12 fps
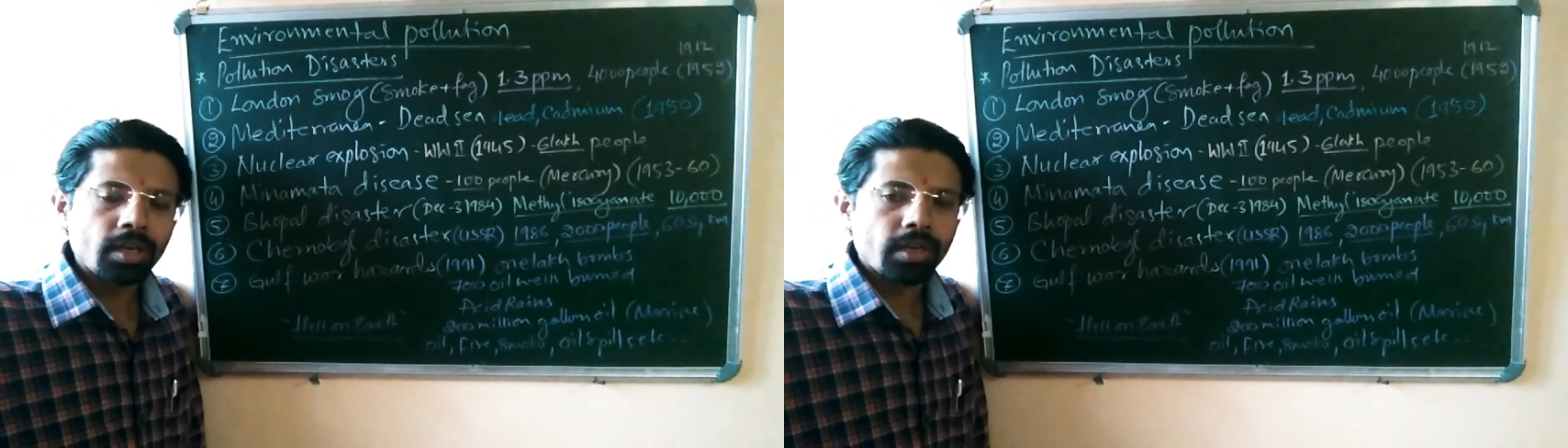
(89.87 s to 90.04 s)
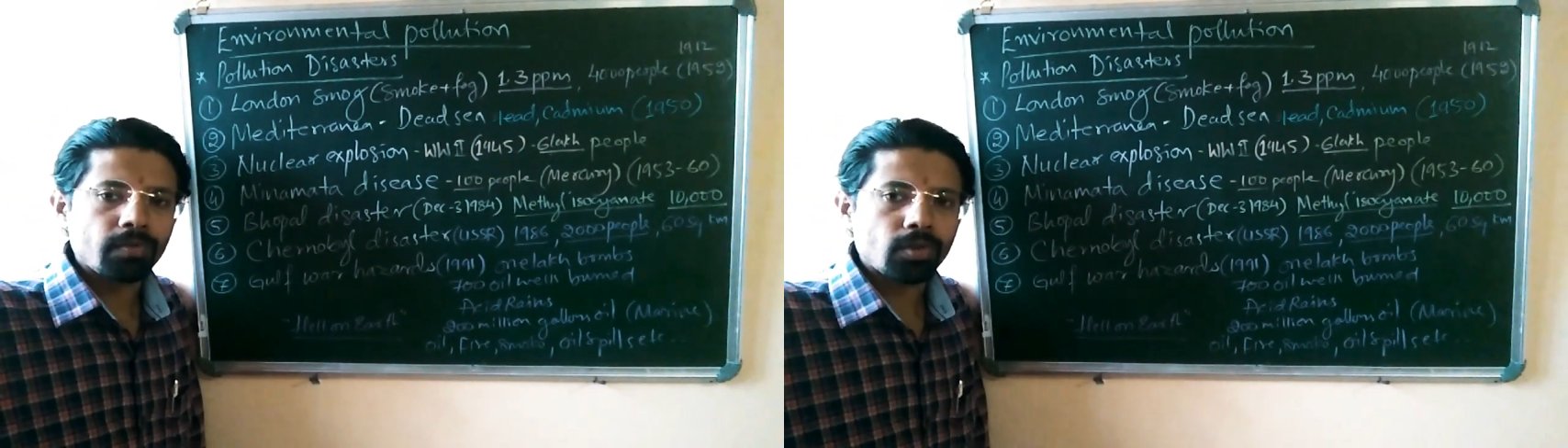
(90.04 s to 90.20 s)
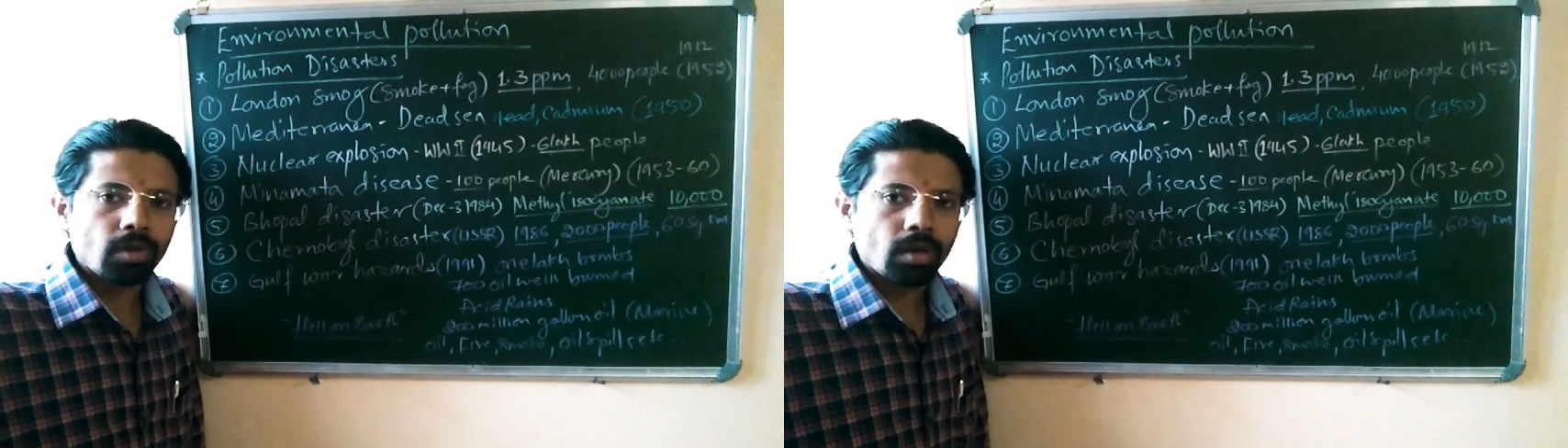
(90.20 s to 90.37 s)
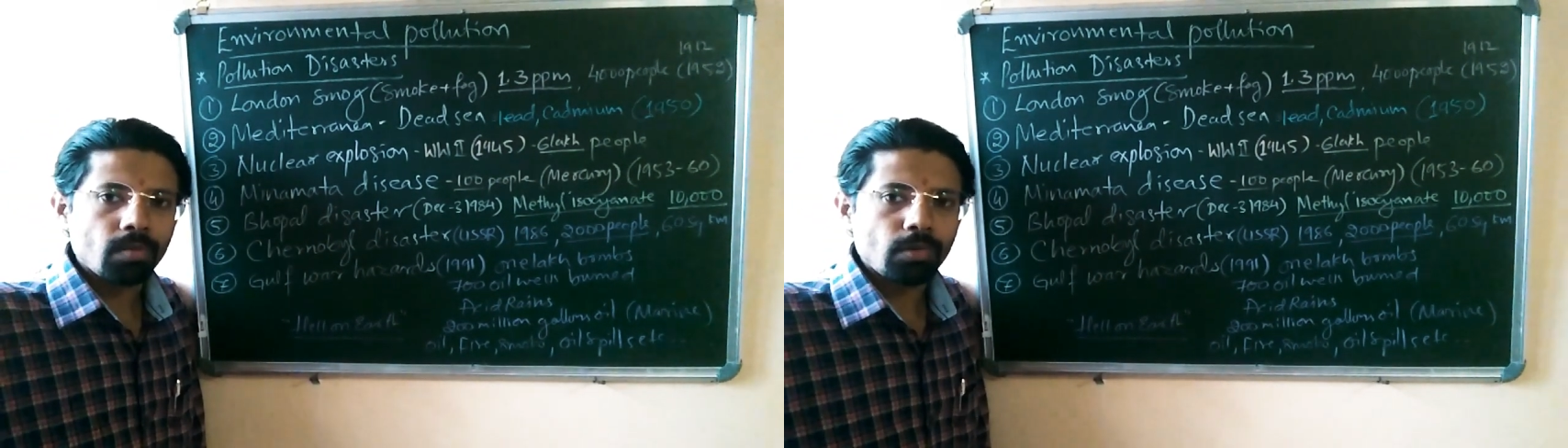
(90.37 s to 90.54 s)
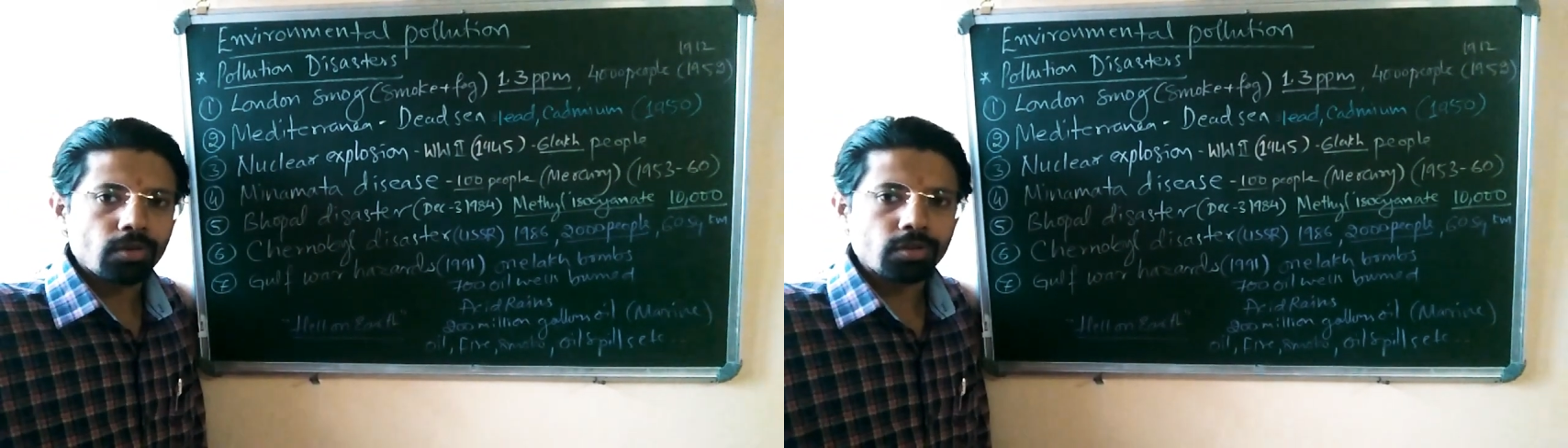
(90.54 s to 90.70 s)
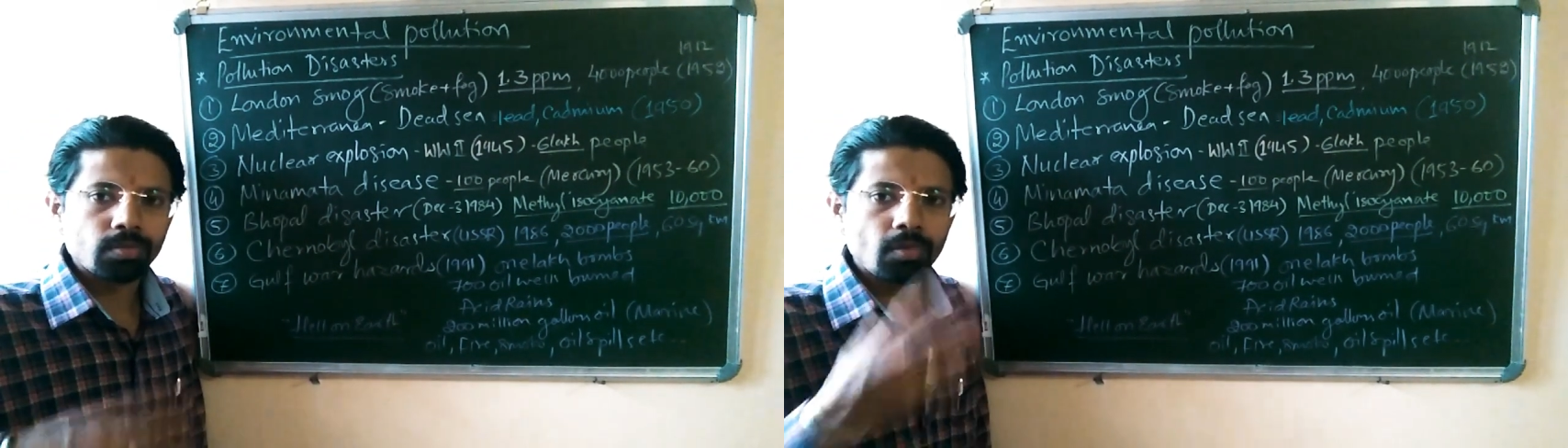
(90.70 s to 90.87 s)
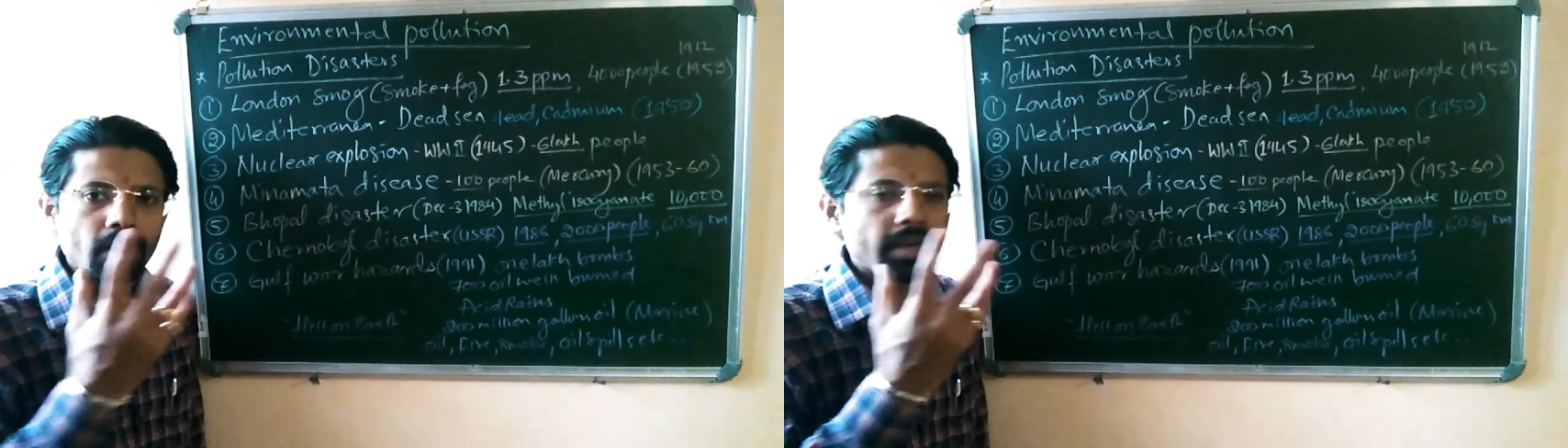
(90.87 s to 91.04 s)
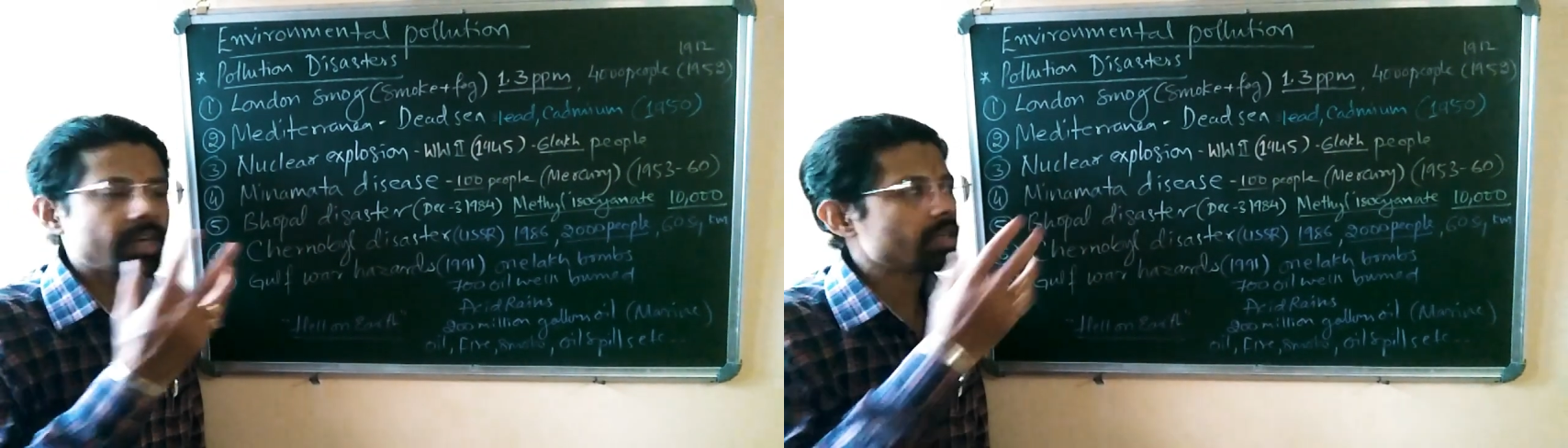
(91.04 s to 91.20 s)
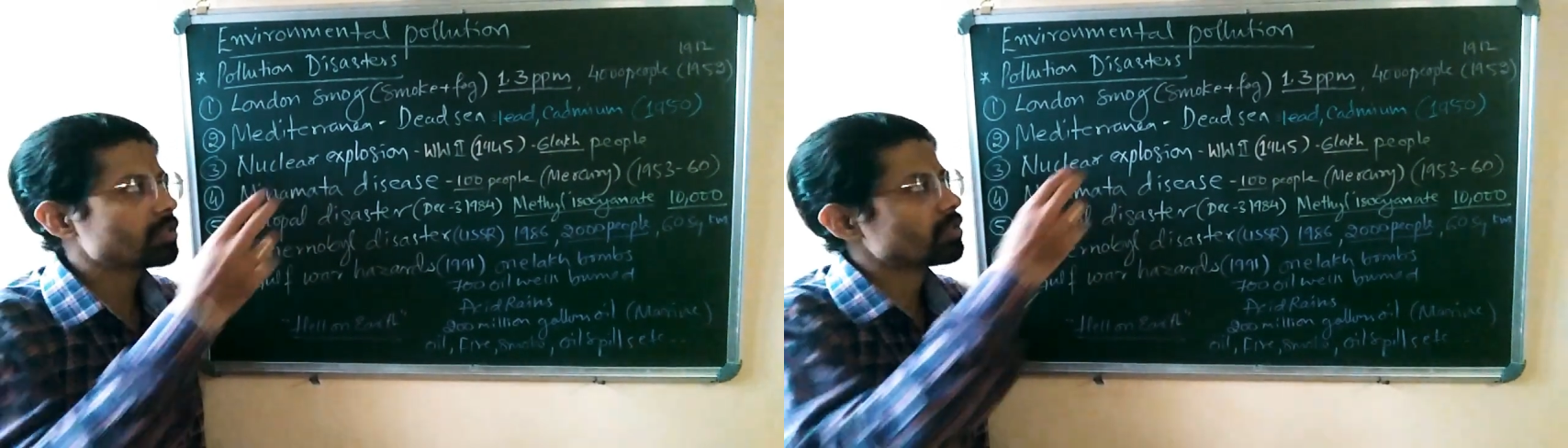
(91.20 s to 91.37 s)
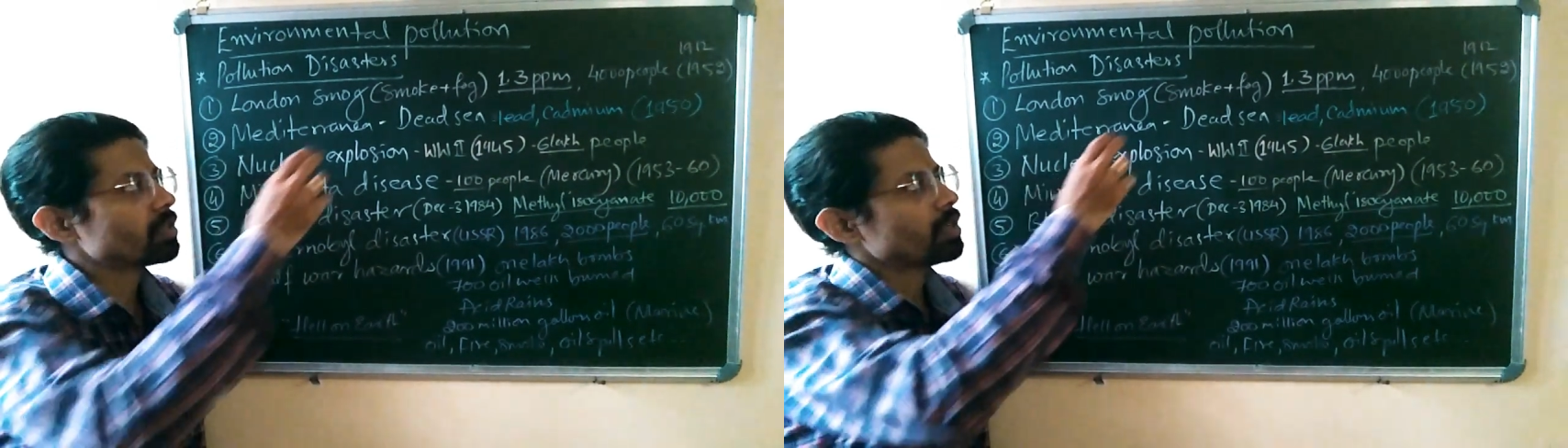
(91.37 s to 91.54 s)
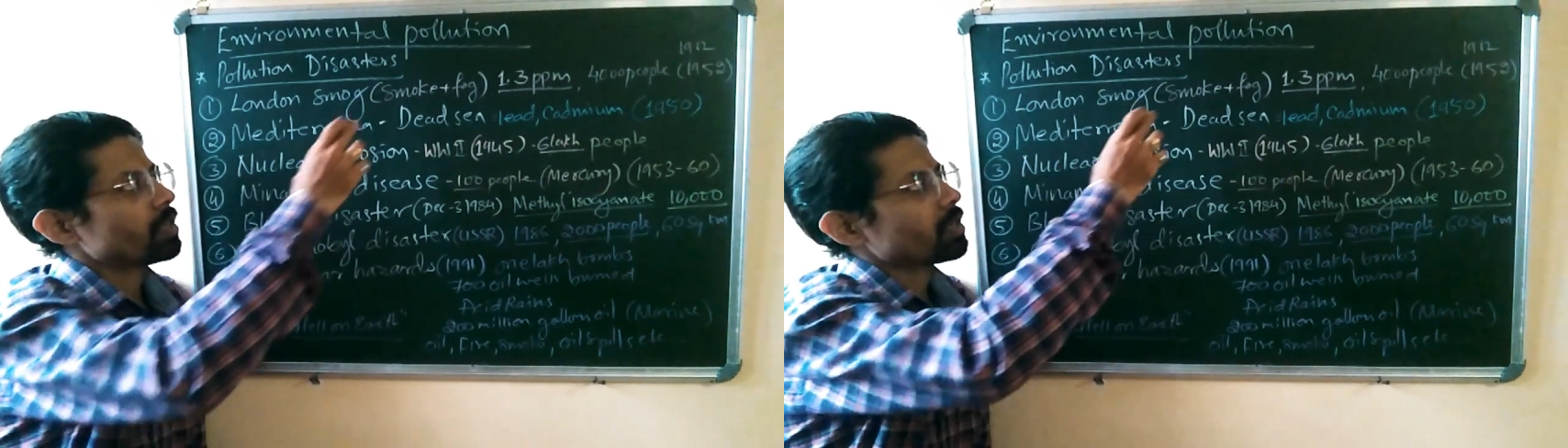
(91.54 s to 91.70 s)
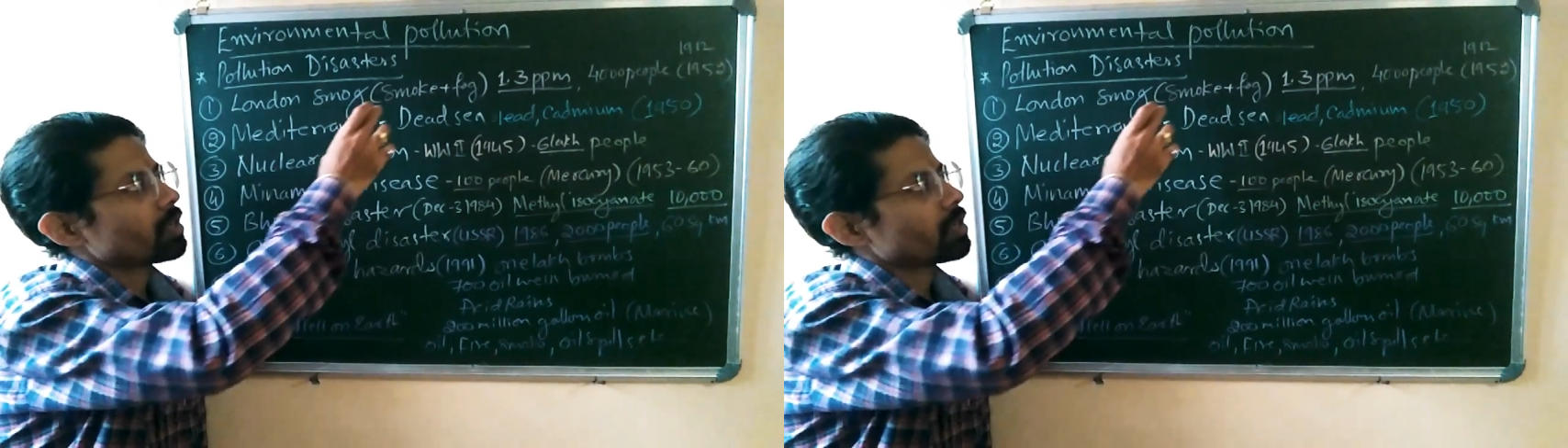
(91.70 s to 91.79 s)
If you talk about smog, is